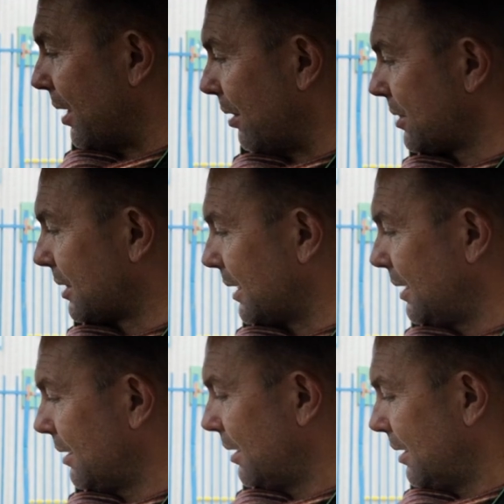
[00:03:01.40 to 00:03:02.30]

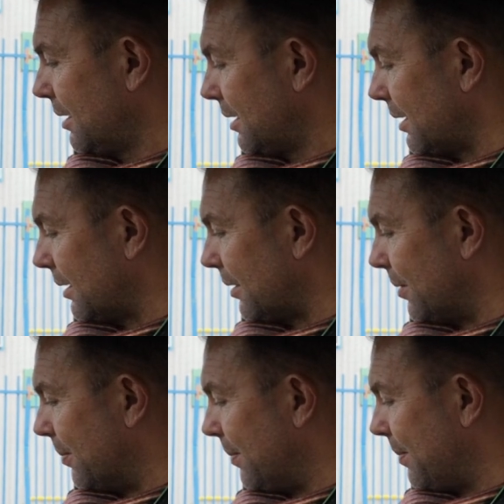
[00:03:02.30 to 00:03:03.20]
nasty.
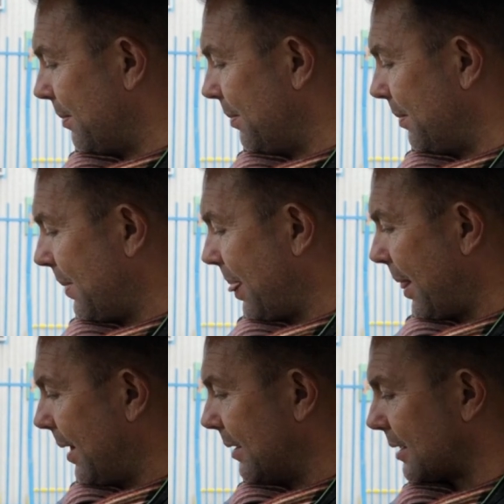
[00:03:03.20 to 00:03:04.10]
Um,
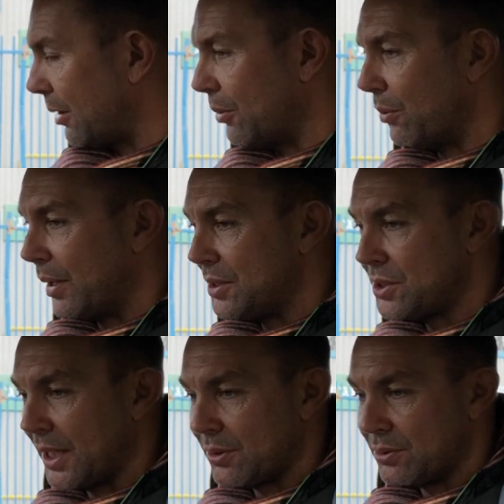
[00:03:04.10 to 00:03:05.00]
so always
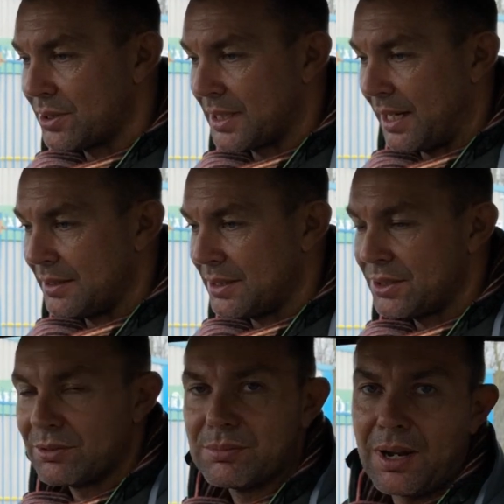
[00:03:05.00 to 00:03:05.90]
check all the sound
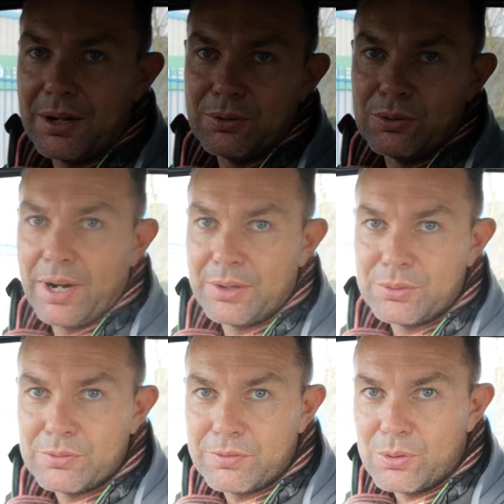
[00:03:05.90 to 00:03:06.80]
system, going
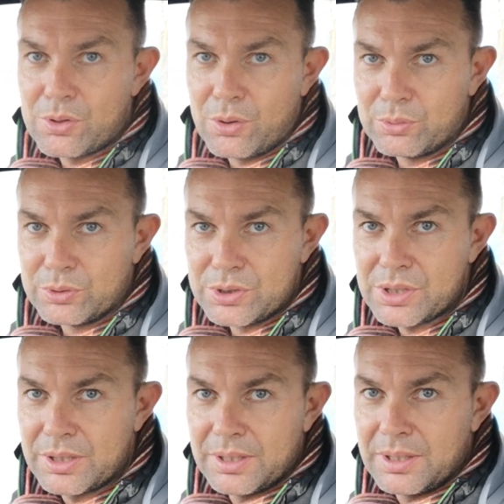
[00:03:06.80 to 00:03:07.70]
round all four
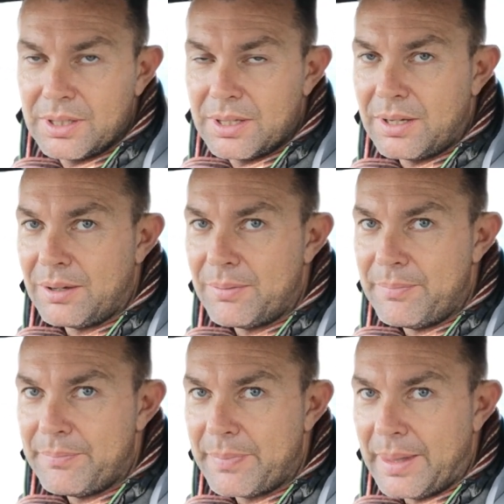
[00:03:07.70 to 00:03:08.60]
corners,
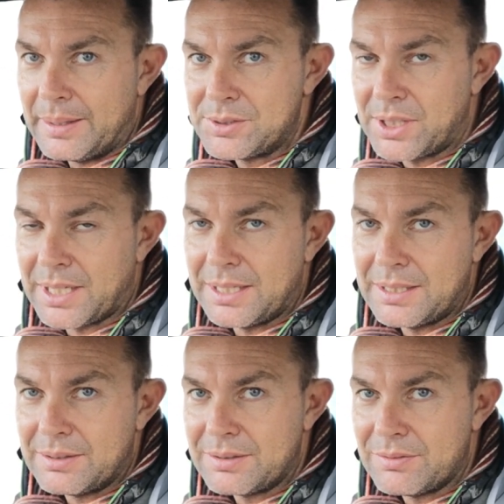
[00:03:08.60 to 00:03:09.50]
um, and
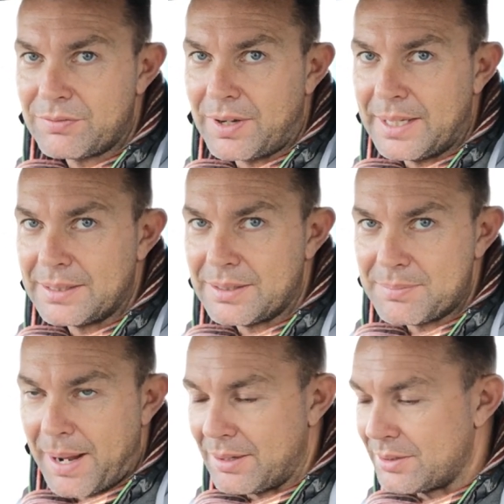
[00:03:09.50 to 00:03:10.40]
checking the, the fade and
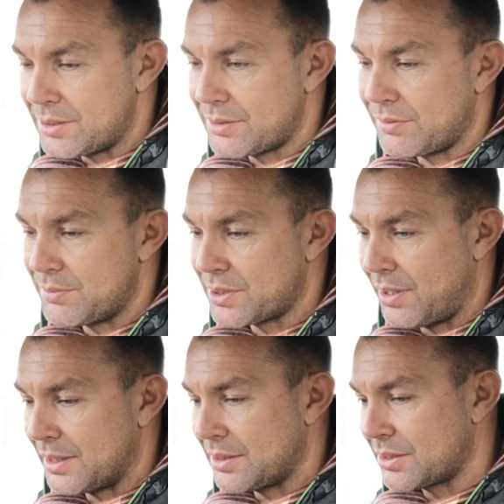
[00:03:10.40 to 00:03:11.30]
the balance from
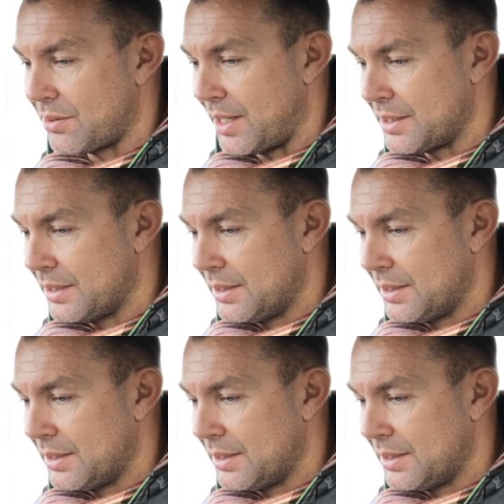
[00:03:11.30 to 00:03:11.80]
side to side.